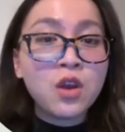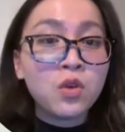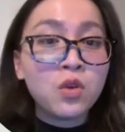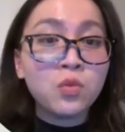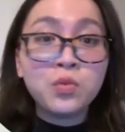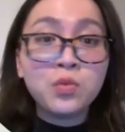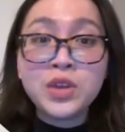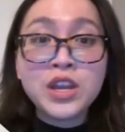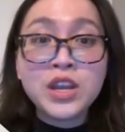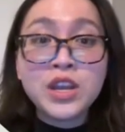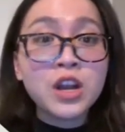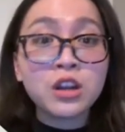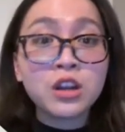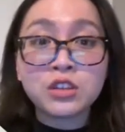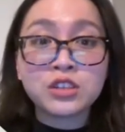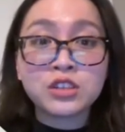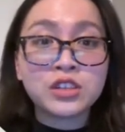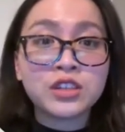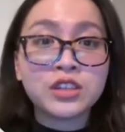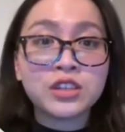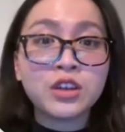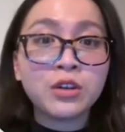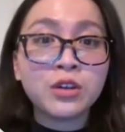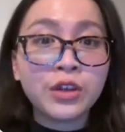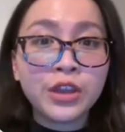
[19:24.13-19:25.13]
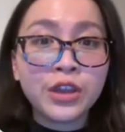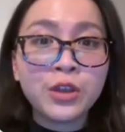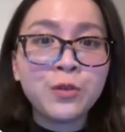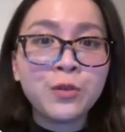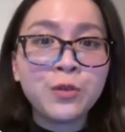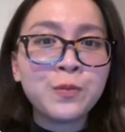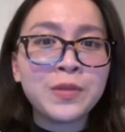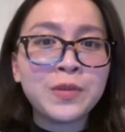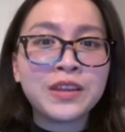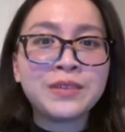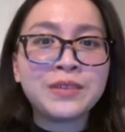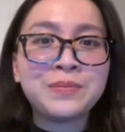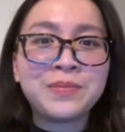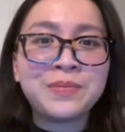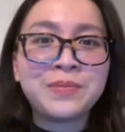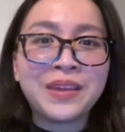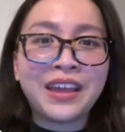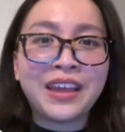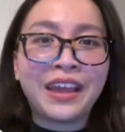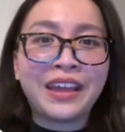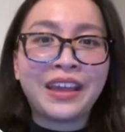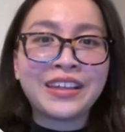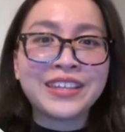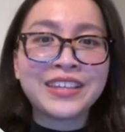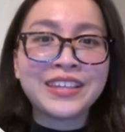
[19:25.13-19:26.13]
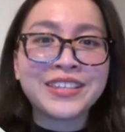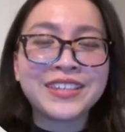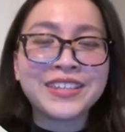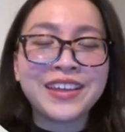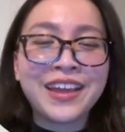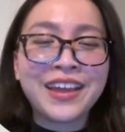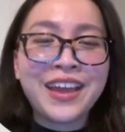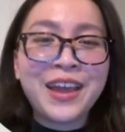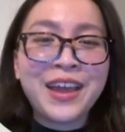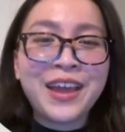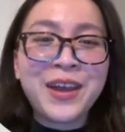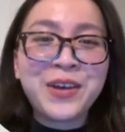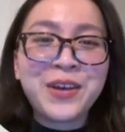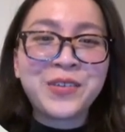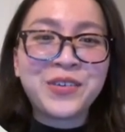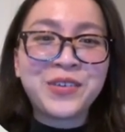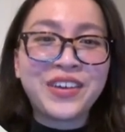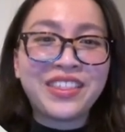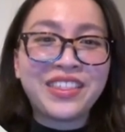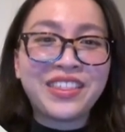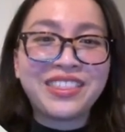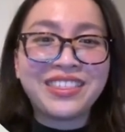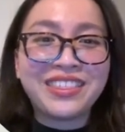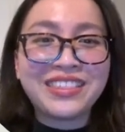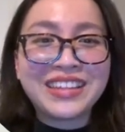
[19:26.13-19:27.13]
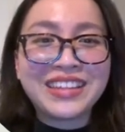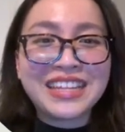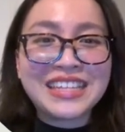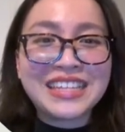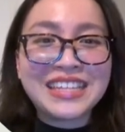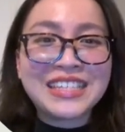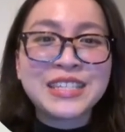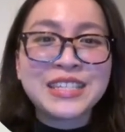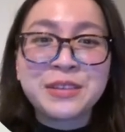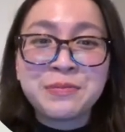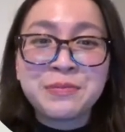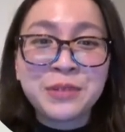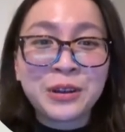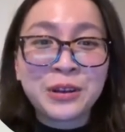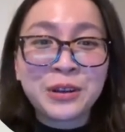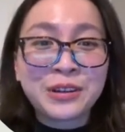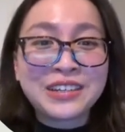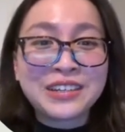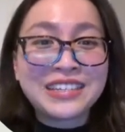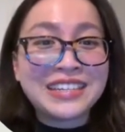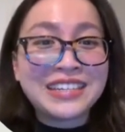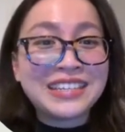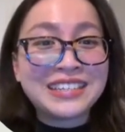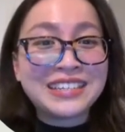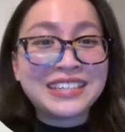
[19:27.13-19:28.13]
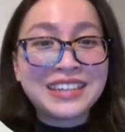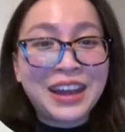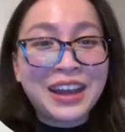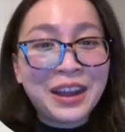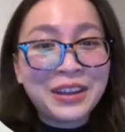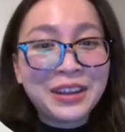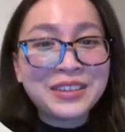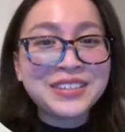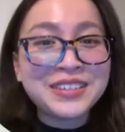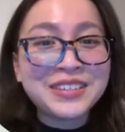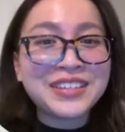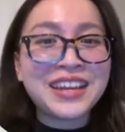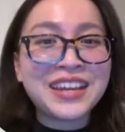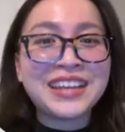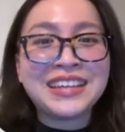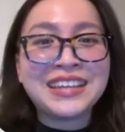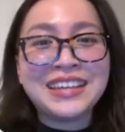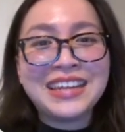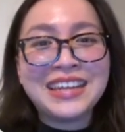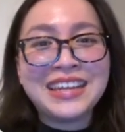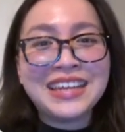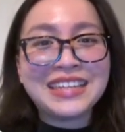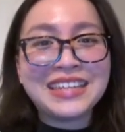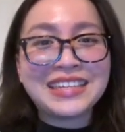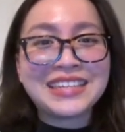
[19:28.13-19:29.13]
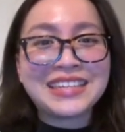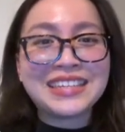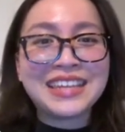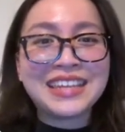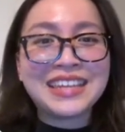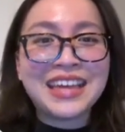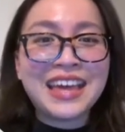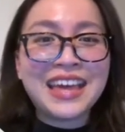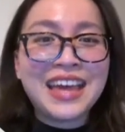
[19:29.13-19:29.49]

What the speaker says: we are still human beings with similar desires and needs.